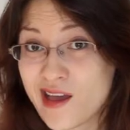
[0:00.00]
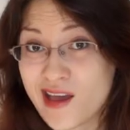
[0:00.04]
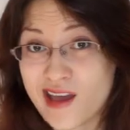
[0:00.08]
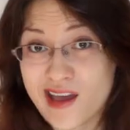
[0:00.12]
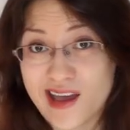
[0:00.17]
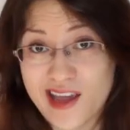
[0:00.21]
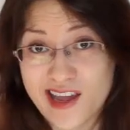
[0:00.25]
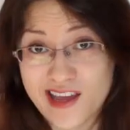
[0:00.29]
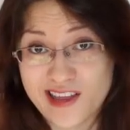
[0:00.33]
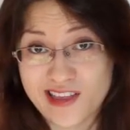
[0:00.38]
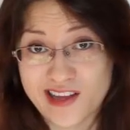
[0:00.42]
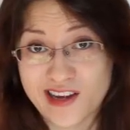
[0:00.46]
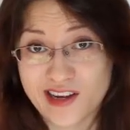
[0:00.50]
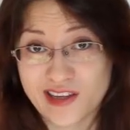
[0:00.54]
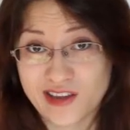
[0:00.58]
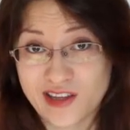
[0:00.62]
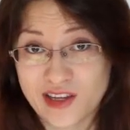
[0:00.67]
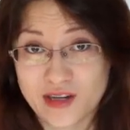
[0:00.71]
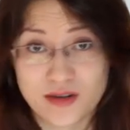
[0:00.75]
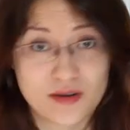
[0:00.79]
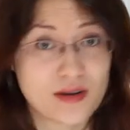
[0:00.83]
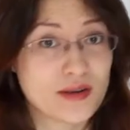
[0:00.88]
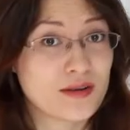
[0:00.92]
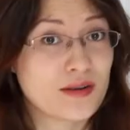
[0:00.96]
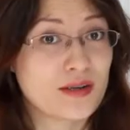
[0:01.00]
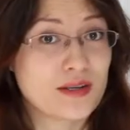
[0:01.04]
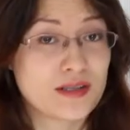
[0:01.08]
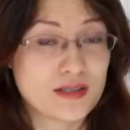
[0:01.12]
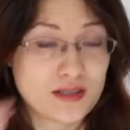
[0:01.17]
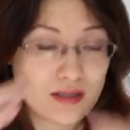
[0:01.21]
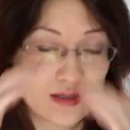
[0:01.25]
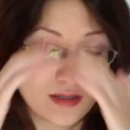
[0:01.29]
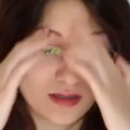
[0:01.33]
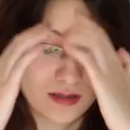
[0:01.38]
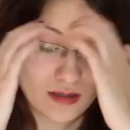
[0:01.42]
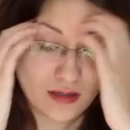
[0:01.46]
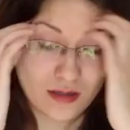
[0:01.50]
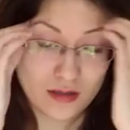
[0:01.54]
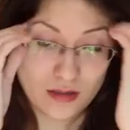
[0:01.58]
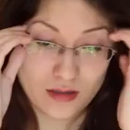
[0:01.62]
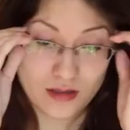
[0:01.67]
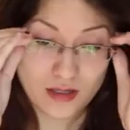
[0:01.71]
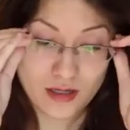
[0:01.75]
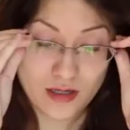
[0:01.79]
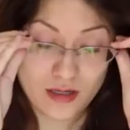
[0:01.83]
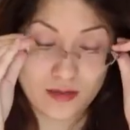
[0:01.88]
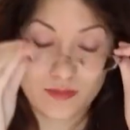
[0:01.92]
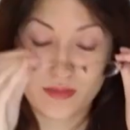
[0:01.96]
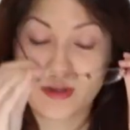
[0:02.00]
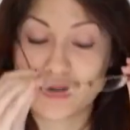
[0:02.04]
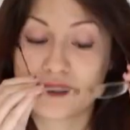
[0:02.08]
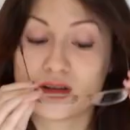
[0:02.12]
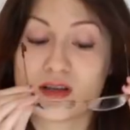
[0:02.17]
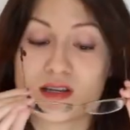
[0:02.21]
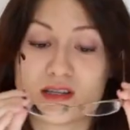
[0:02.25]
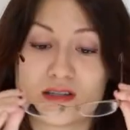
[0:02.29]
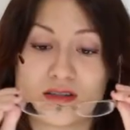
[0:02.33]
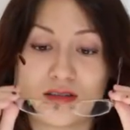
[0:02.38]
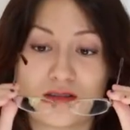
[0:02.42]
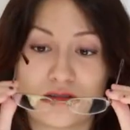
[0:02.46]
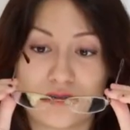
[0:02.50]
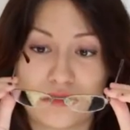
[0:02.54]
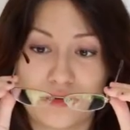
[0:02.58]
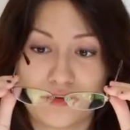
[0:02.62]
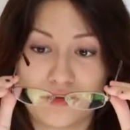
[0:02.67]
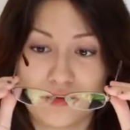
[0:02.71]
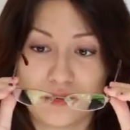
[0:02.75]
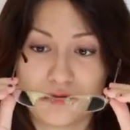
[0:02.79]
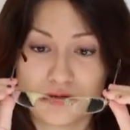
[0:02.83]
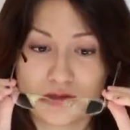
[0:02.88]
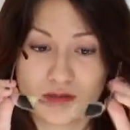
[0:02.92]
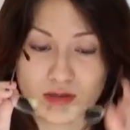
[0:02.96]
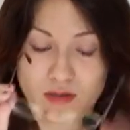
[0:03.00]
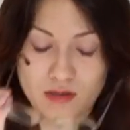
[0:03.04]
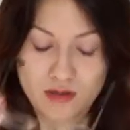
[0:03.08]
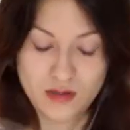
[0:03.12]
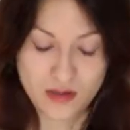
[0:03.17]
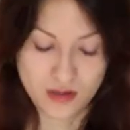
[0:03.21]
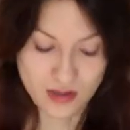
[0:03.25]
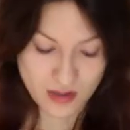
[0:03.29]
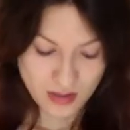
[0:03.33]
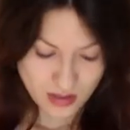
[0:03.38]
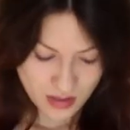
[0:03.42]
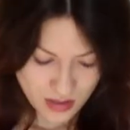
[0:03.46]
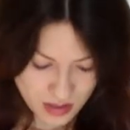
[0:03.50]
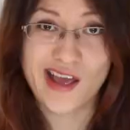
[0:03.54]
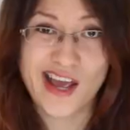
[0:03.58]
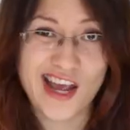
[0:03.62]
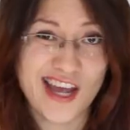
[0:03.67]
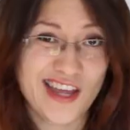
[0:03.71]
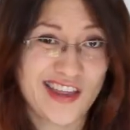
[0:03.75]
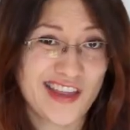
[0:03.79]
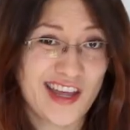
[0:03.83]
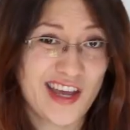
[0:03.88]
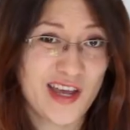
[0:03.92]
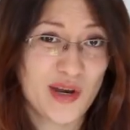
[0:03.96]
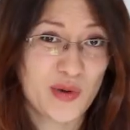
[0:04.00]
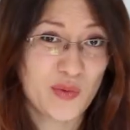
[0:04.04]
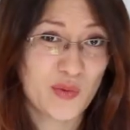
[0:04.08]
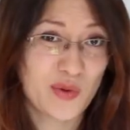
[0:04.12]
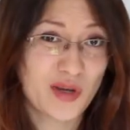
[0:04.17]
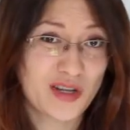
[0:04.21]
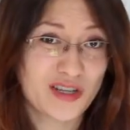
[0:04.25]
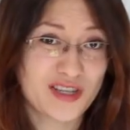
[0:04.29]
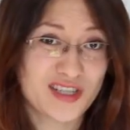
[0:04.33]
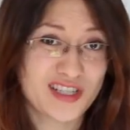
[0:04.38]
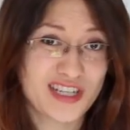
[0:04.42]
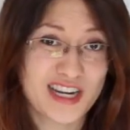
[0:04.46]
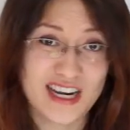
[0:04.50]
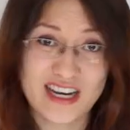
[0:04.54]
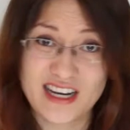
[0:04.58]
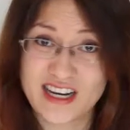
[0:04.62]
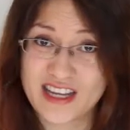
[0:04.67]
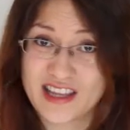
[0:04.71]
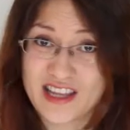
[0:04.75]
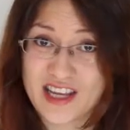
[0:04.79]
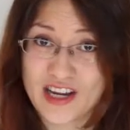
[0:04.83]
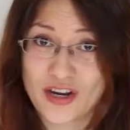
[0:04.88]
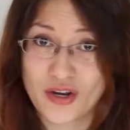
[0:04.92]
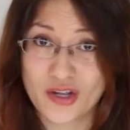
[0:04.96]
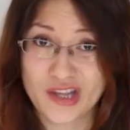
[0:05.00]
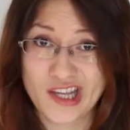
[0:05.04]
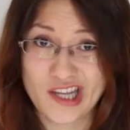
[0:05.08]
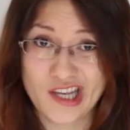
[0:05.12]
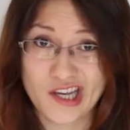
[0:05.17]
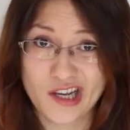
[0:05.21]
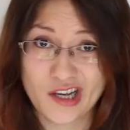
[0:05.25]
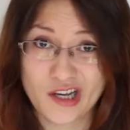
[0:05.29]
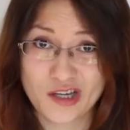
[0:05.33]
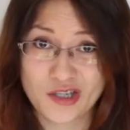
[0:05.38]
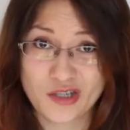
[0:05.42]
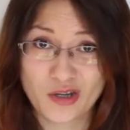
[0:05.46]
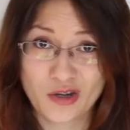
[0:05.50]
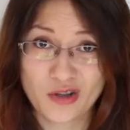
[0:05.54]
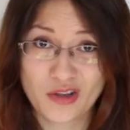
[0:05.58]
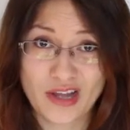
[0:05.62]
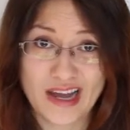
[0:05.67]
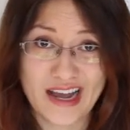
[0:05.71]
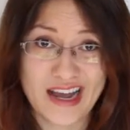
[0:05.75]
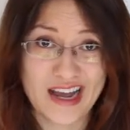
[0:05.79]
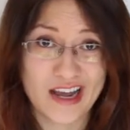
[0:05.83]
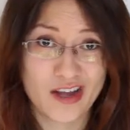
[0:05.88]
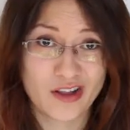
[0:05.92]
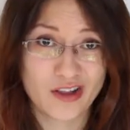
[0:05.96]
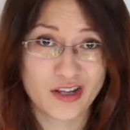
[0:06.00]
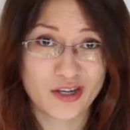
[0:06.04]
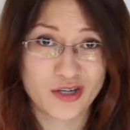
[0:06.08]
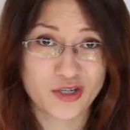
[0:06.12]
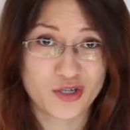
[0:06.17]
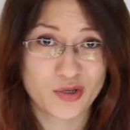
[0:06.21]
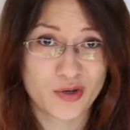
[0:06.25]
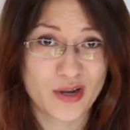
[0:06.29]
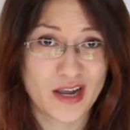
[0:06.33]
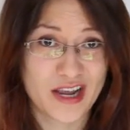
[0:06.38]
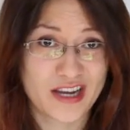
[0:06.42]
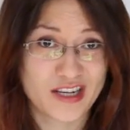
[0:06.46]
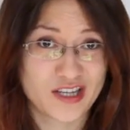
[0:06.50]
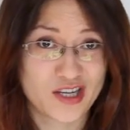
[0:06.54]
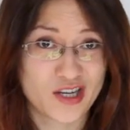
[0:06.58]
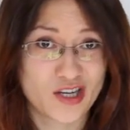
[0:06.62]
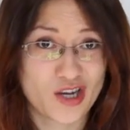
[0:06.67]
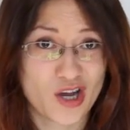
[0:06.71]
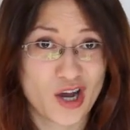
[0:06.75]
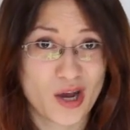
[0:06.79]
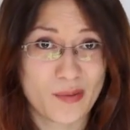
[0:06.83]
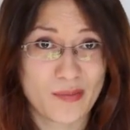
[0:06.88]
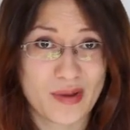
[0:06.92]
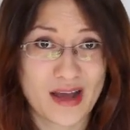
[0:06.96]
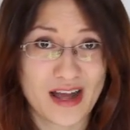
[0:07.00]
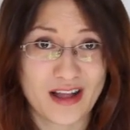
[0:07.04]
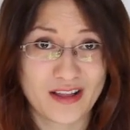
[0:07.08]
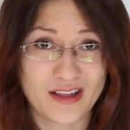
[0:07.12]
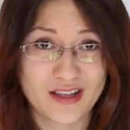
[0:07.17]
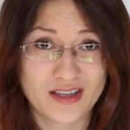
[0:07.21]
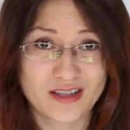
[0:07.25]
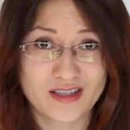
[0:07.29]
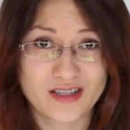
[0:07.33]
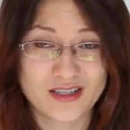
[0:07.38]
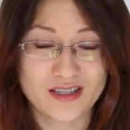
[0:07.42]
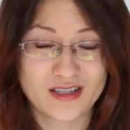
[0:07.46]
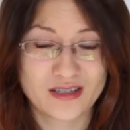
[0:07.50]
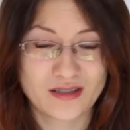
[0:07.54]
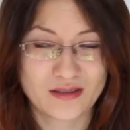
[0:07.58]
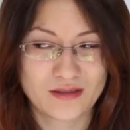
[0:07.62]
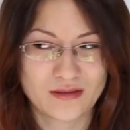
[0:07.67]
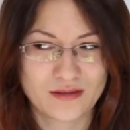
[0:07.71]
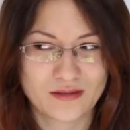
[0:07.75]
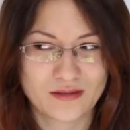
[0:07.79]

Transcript: Hey there, literary... God, my glasses are gross. And then, while standing there in the young adult aisle and trying to balance,